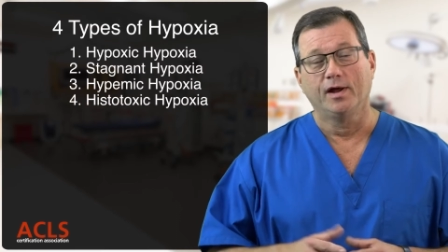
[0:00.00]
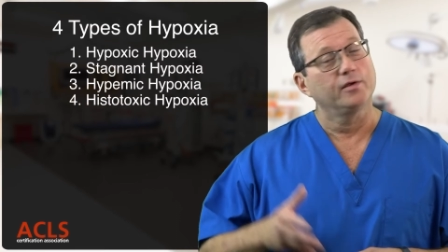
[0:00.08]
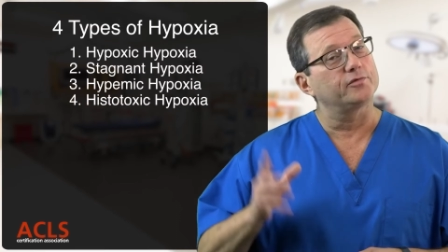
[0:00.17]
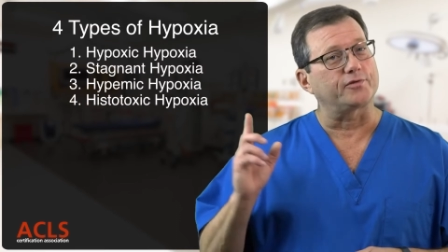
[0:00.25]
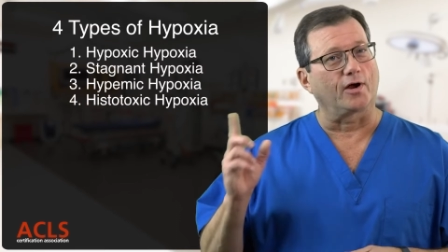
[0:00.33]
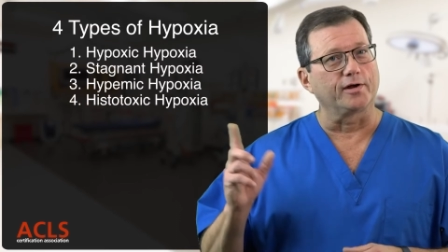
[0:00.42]

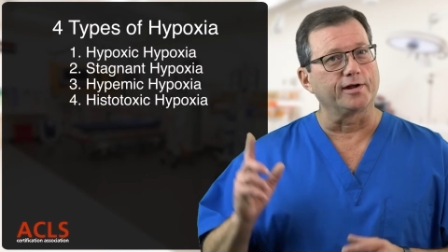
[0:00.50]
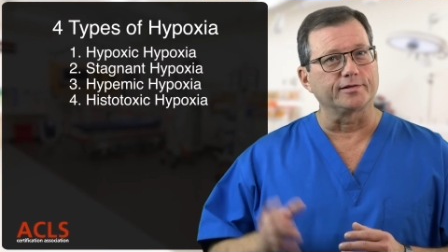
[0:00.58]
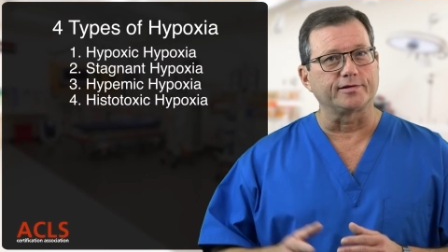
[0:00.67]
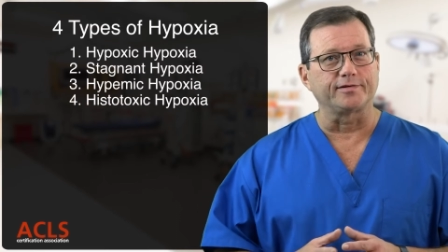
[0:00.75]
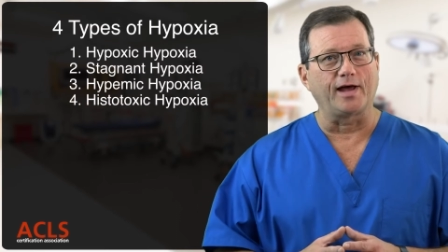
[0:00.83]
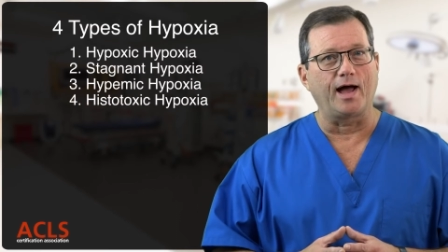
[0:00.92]
Starting at
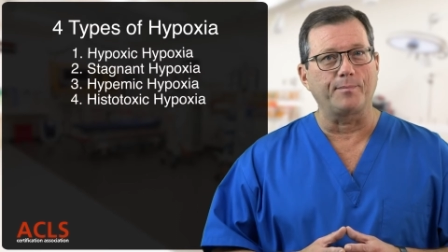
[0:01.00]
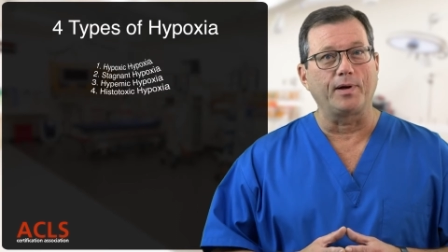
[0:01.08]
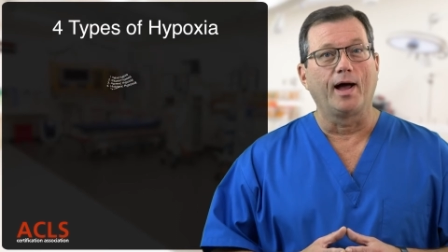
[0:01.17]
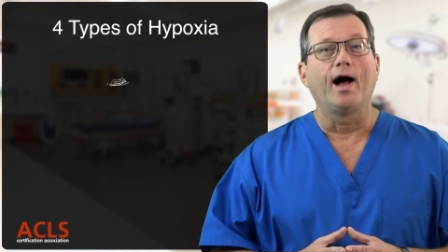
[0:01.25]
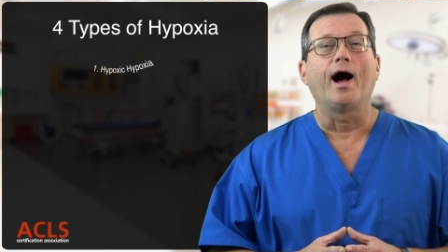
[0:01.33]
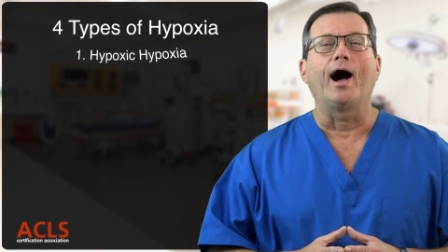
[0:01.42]
the top,
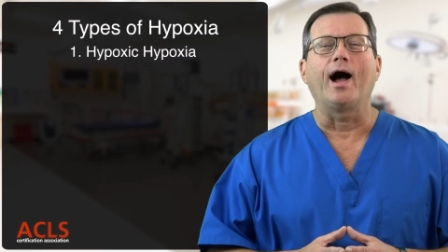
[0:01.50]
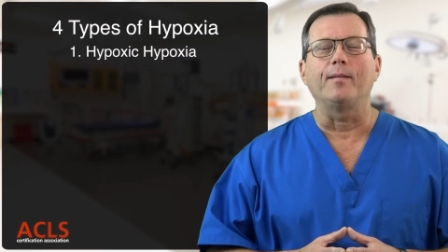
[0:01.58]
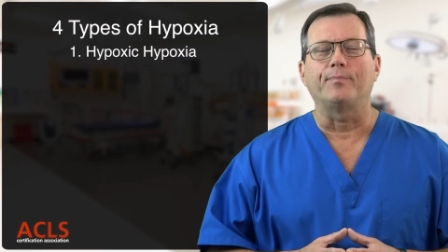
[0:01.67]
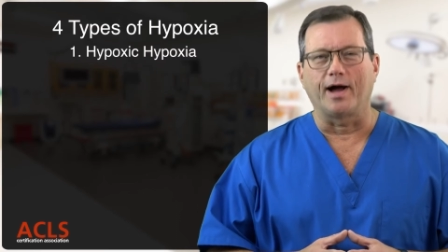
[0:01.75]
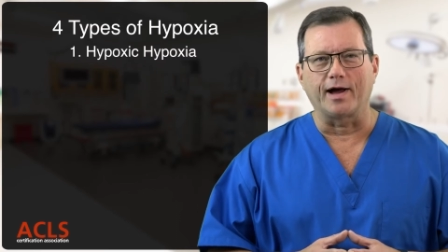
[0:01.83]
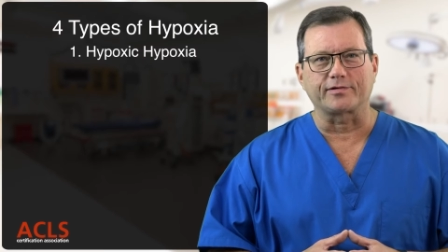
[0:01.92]

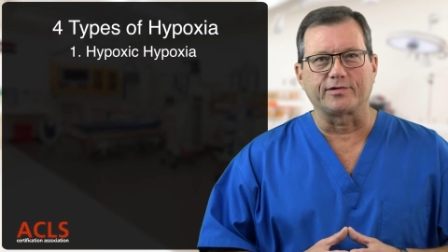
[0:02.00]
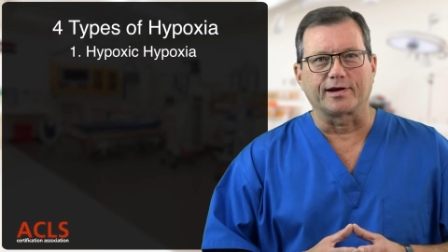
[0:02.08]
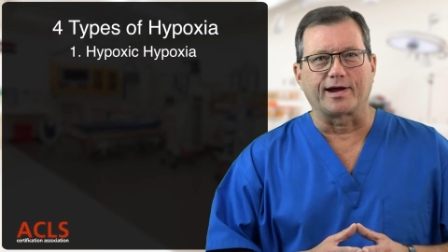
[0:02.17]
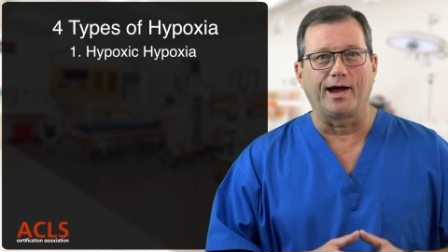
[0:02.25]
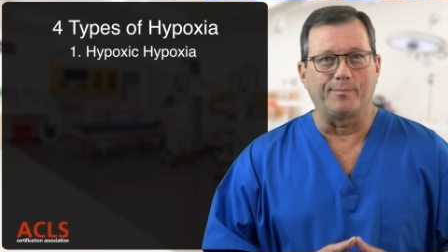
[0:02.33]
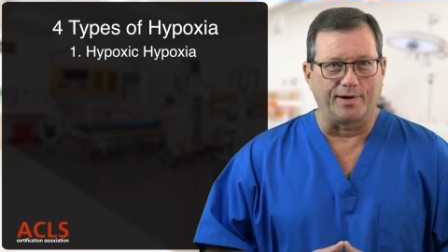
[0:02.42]
hypoxic
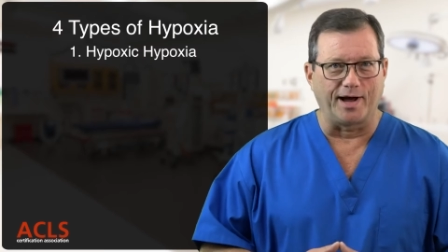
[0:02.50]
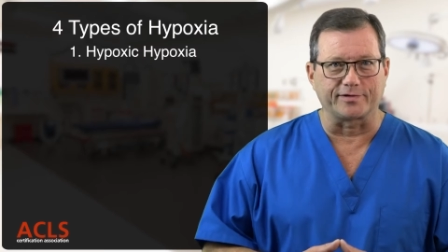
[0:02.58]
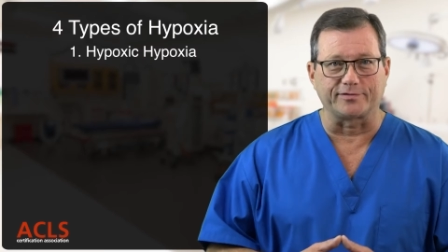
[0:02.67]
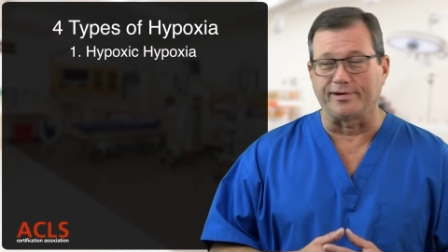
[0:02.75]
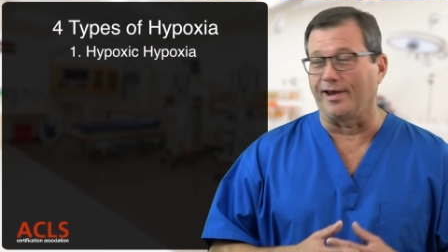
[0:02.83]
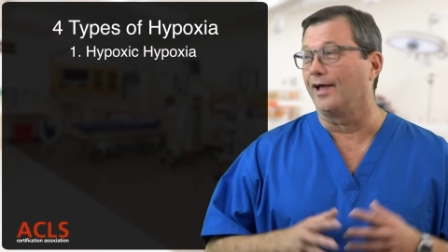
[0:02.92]

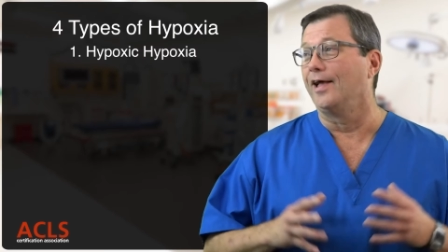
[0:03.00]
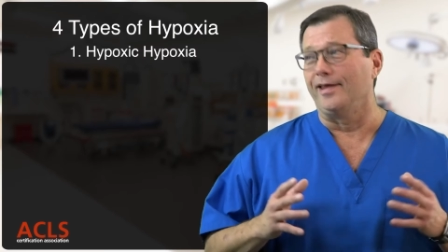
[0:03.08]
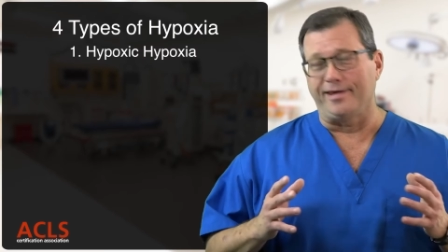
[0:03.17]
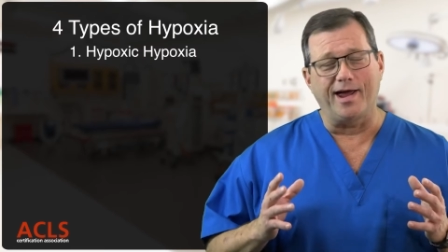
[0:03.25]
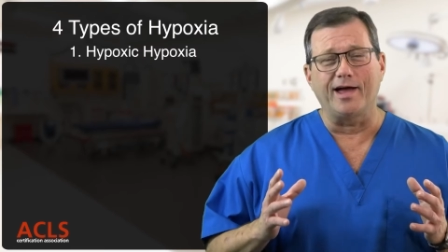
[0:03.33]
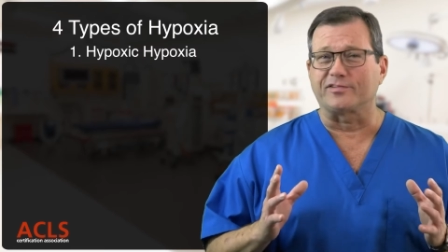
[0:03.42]
hypoxia.
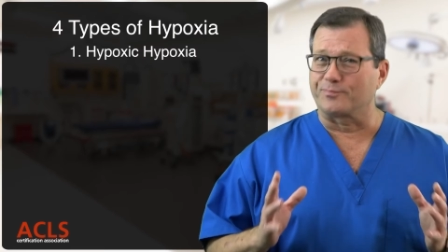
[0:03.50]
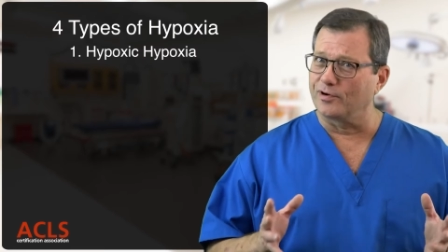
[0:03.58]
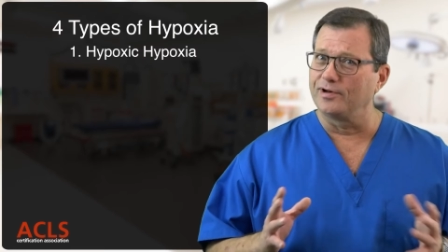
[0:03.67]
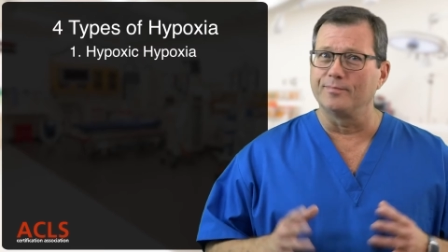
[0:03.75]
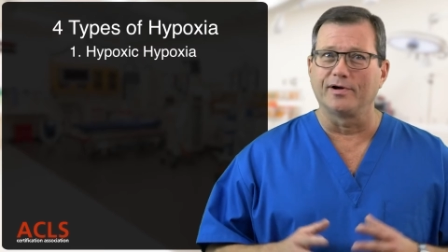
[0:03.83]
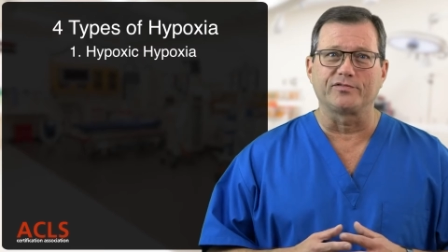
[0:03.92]
Yeah, it's
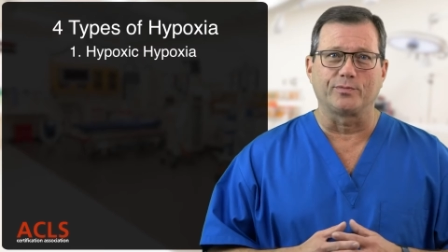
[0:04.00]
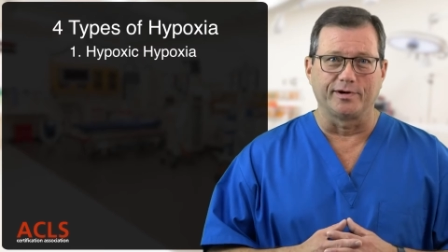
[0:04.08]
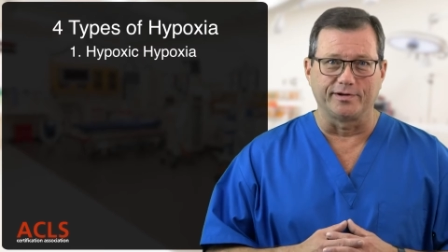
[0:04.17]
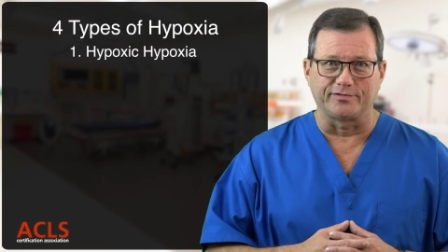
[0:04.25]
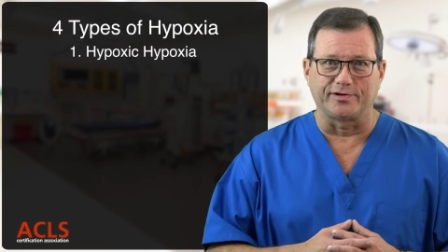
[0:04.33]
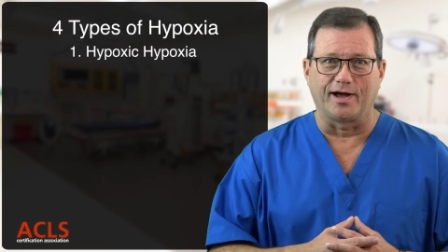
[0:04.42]
pretty much what
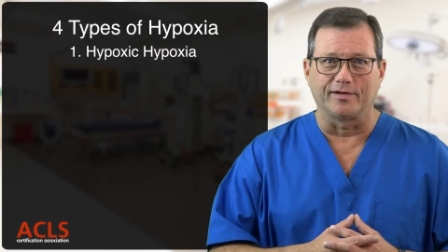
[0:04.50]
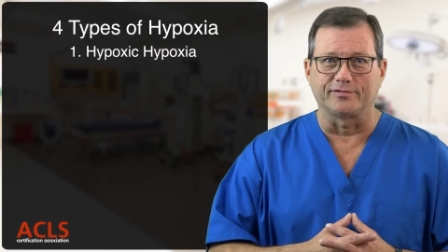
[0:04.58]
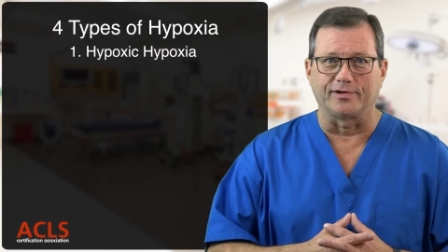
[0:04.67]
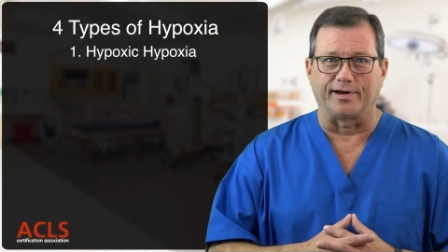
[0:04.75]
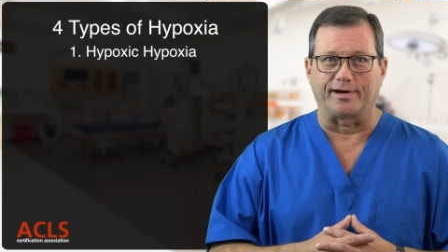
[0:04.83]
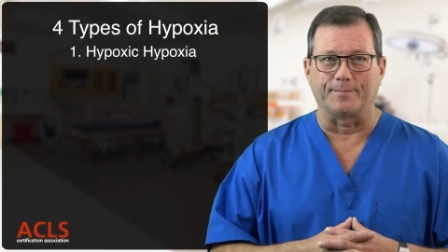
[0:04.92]
it sounds
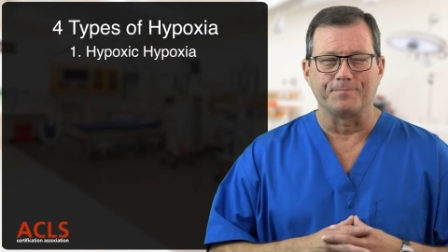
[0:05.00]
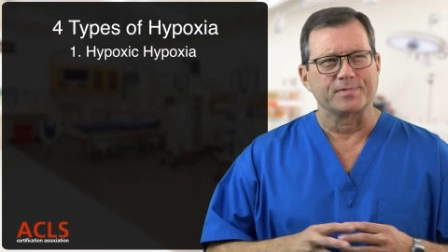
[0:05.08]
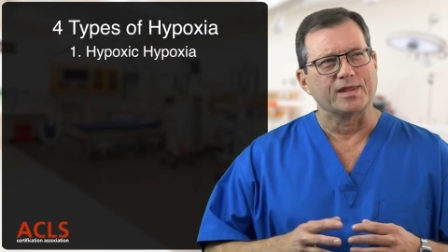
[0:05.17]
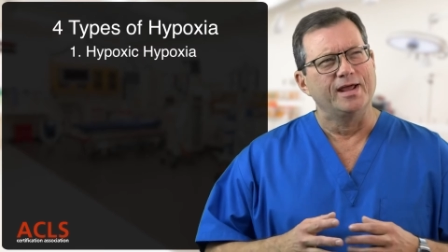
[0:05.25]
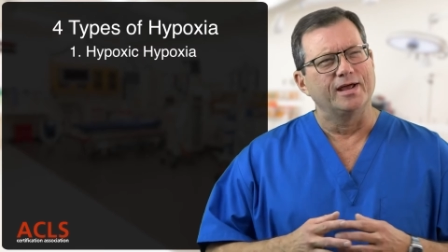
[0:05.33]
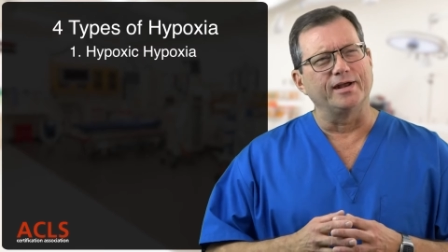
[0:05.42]
like.
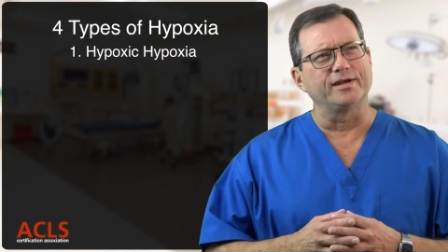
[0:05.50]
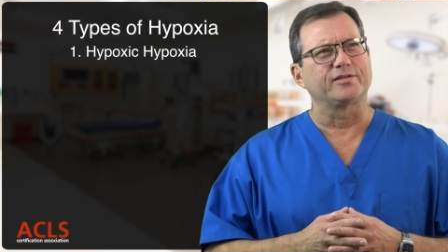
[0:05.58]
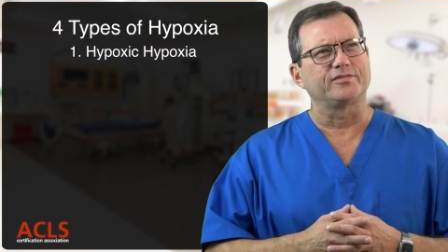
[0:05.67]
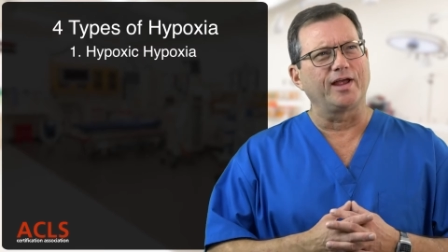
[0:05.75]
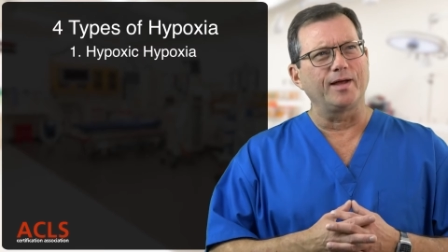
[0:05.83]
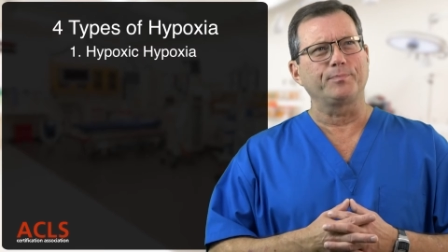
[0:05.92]
An
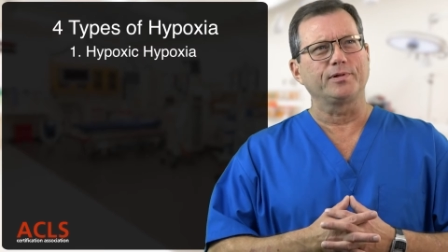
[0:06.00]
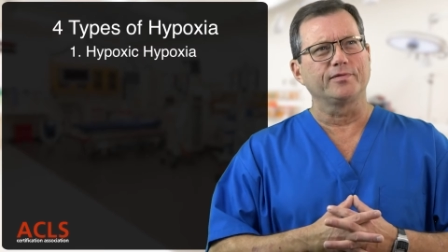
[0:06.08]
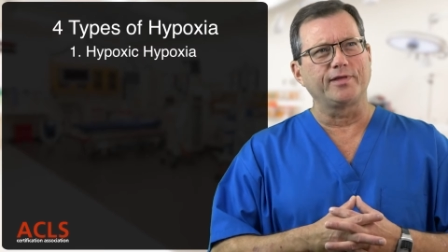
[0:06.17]
example of